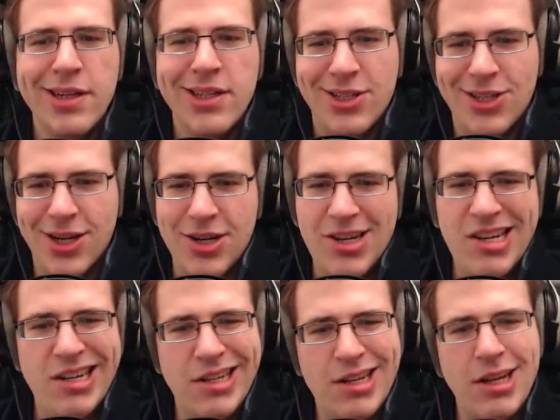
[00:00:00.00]

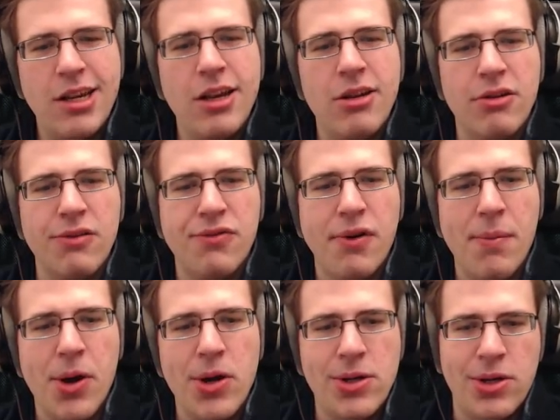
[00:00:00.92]
Sardine is a Kigo from
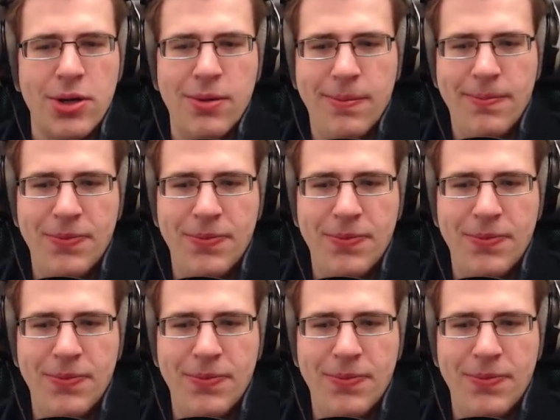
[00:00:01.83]
autumn.